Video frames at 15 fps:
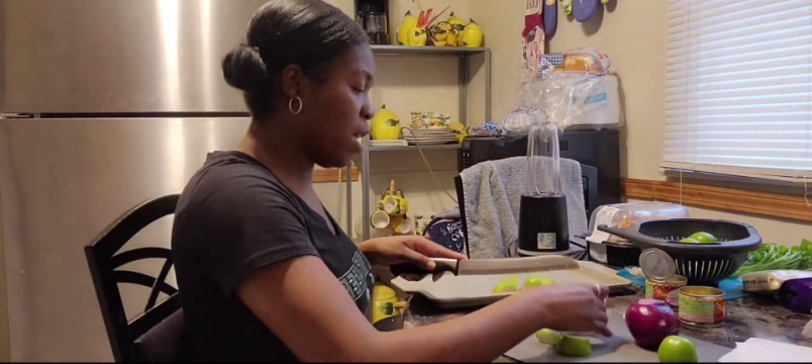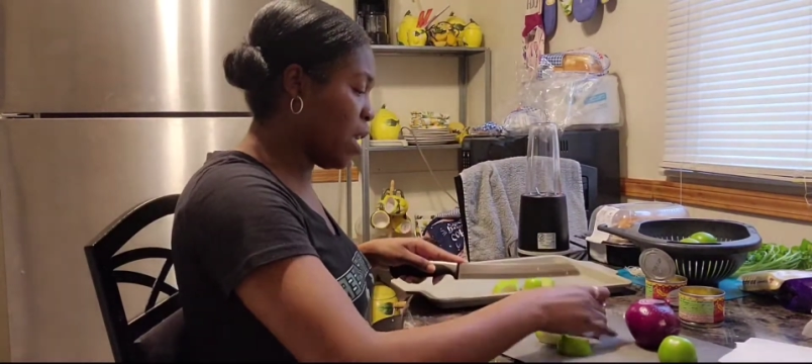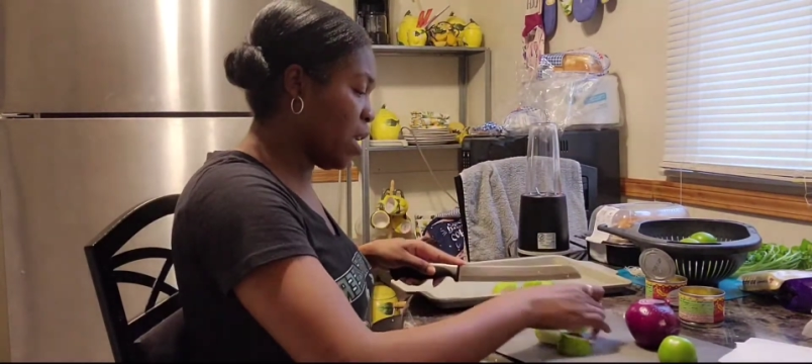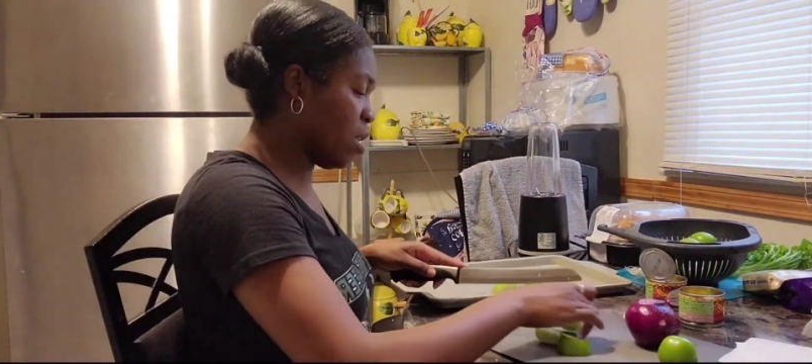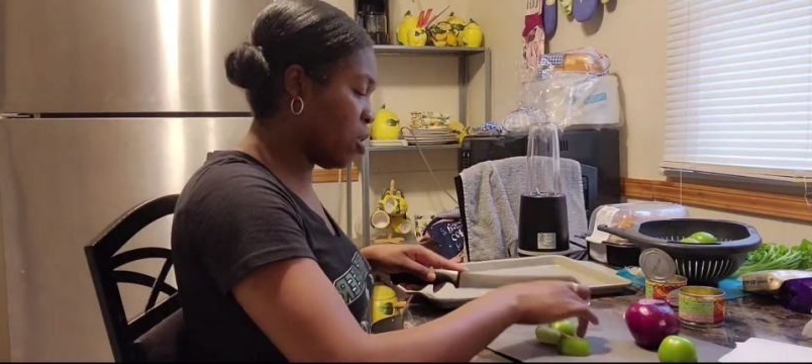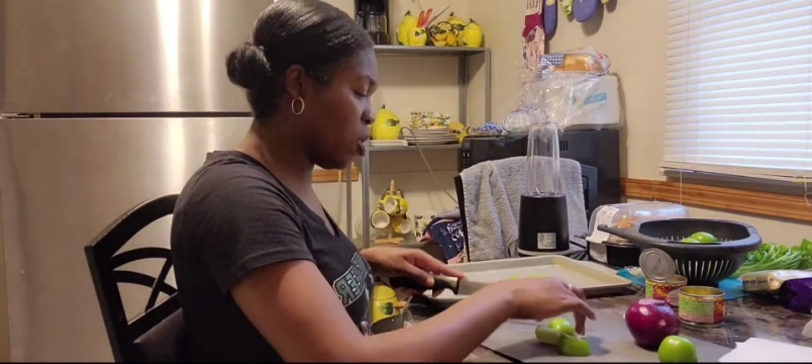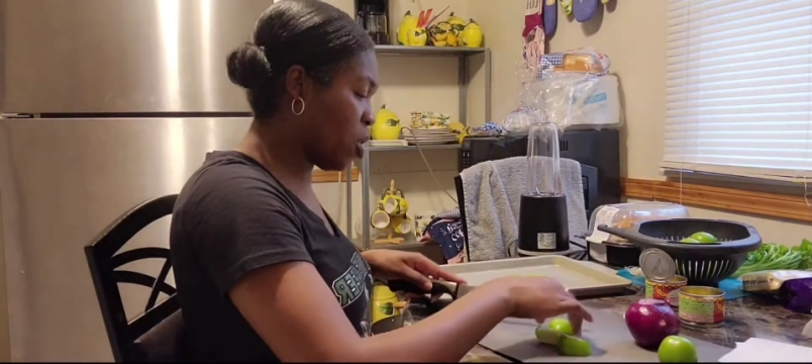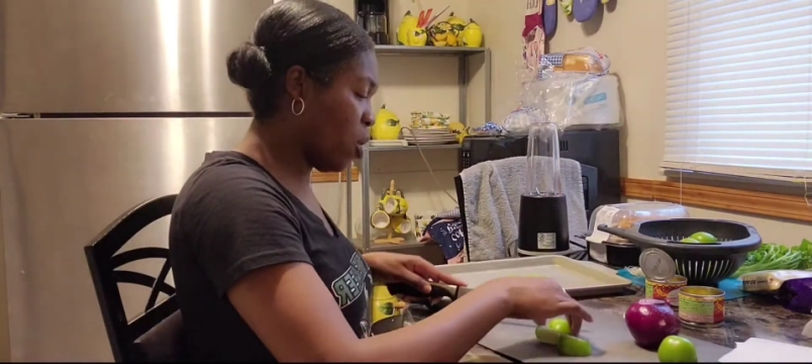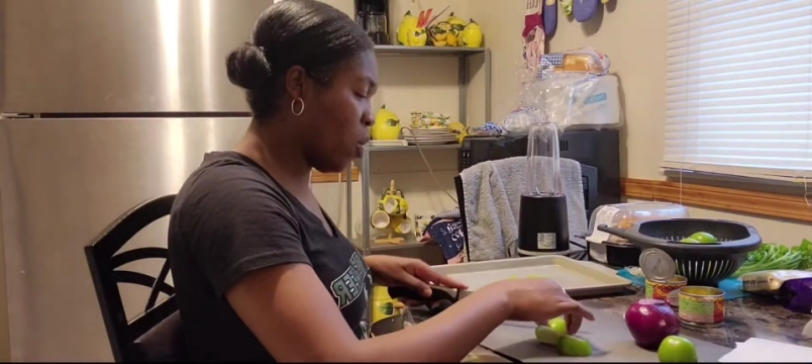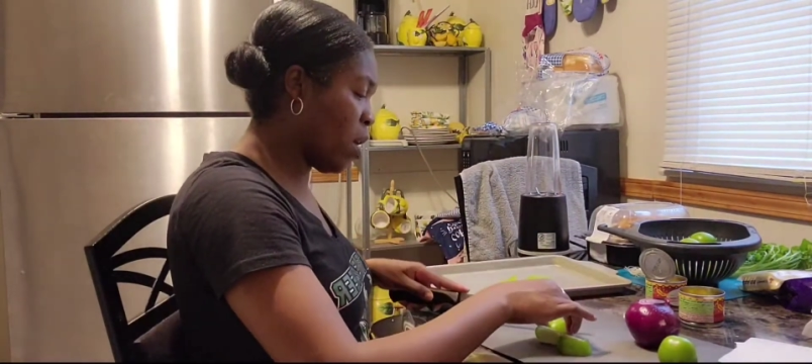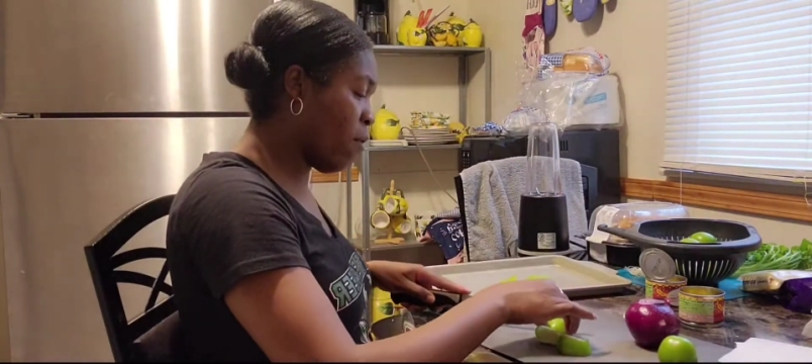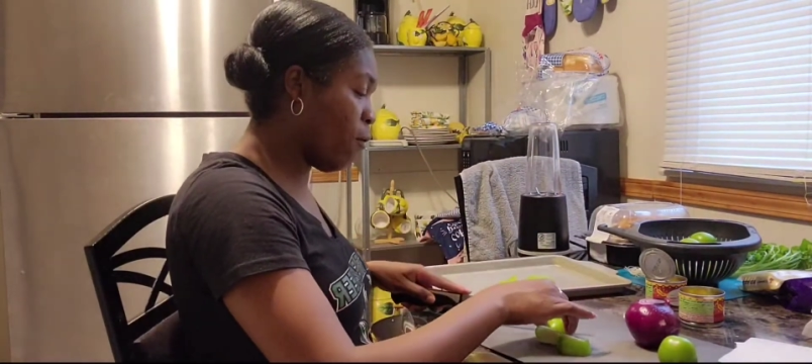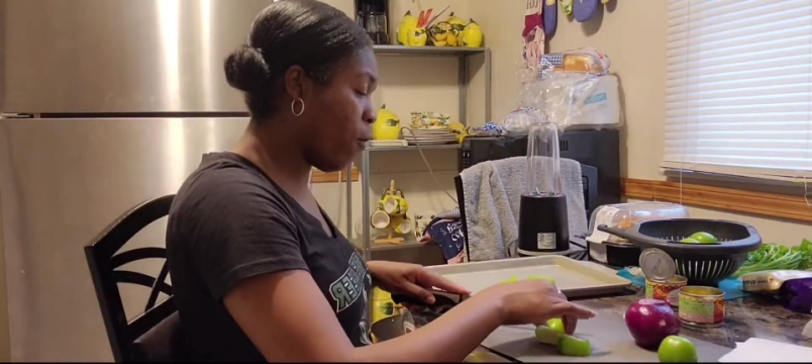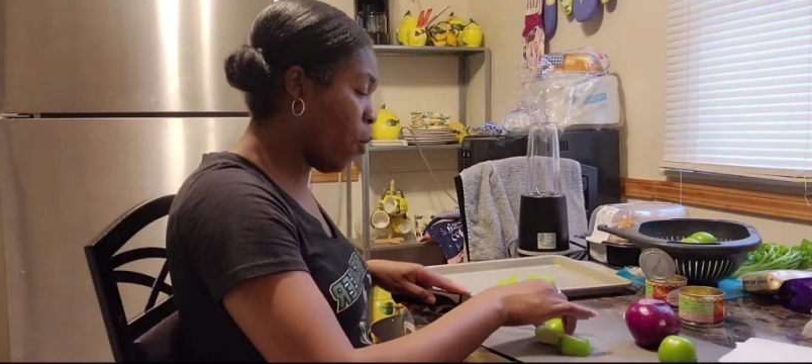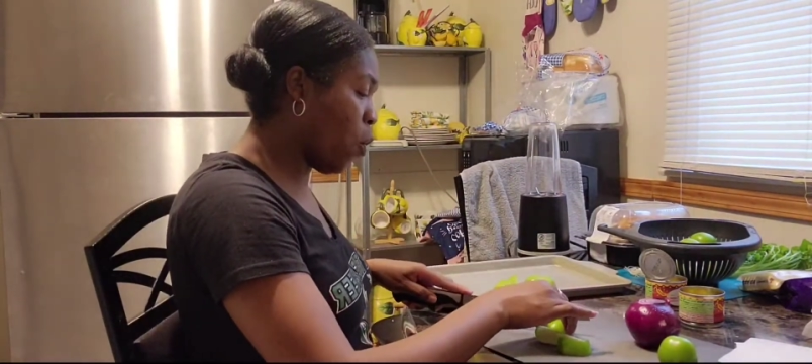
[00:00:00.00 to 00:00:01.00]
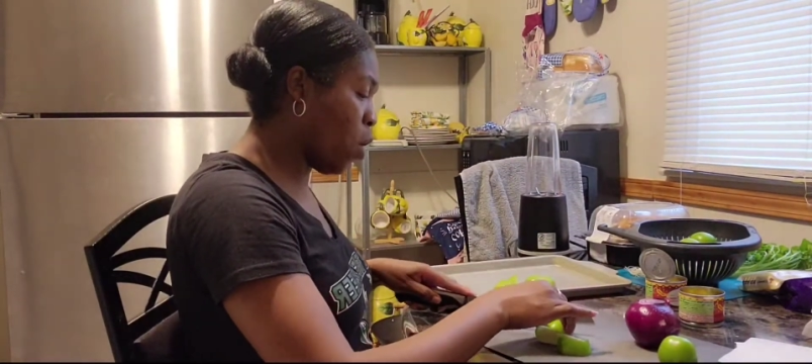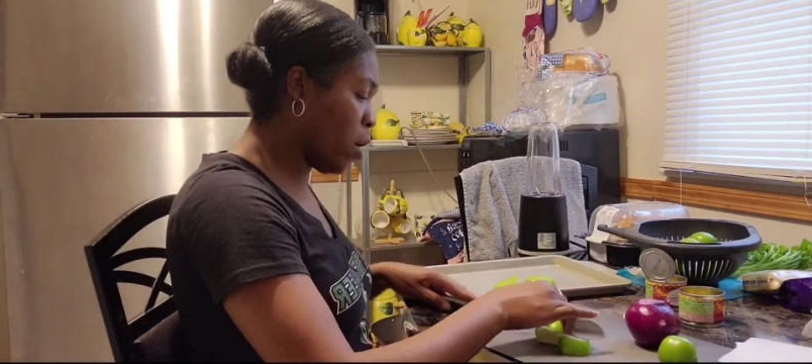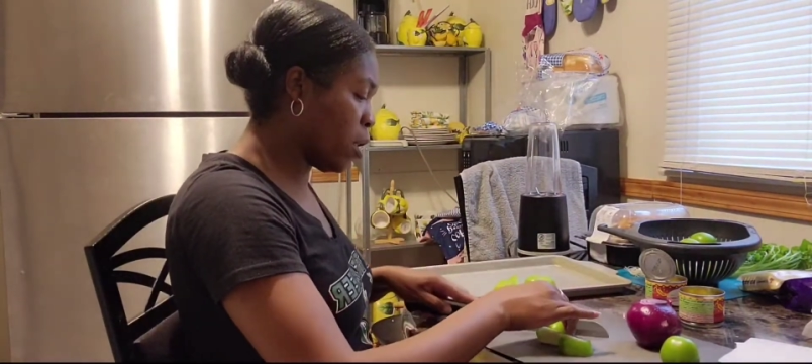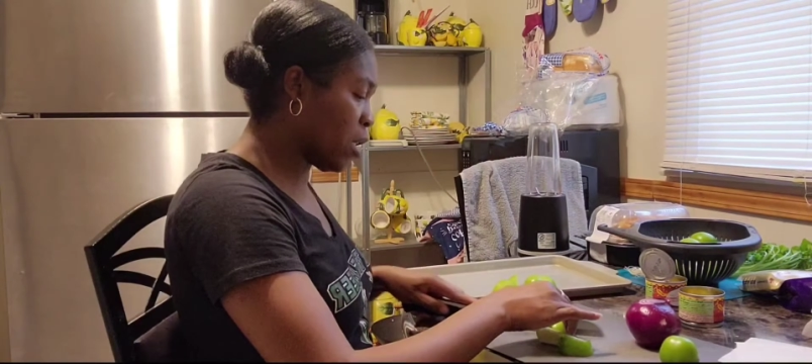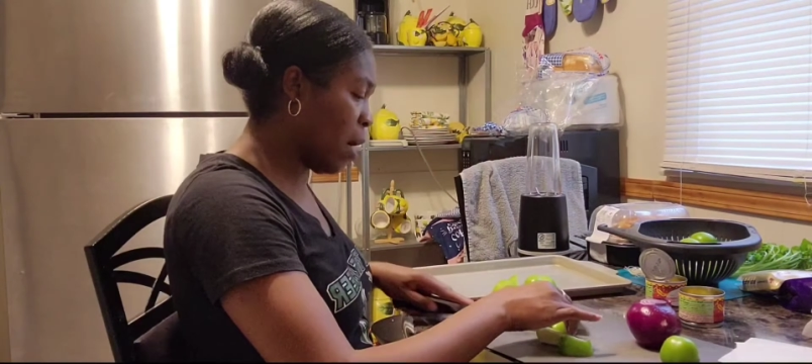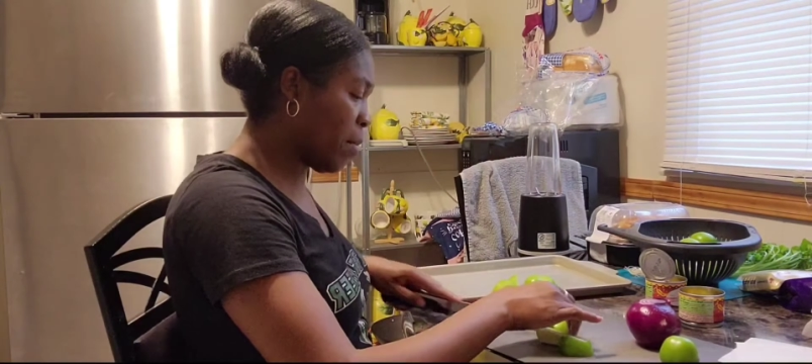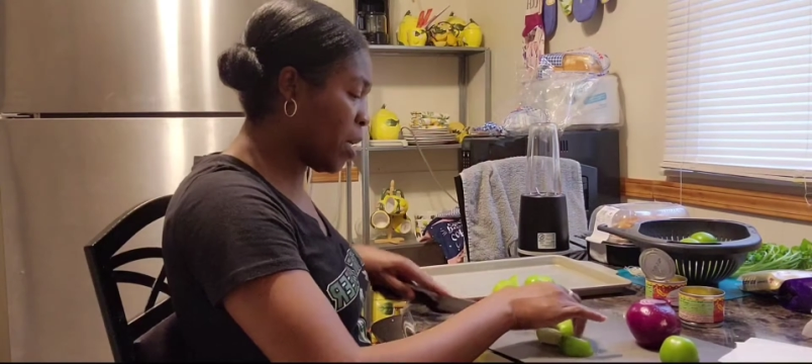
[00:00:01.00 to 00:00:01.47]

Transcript: again, so in 4s.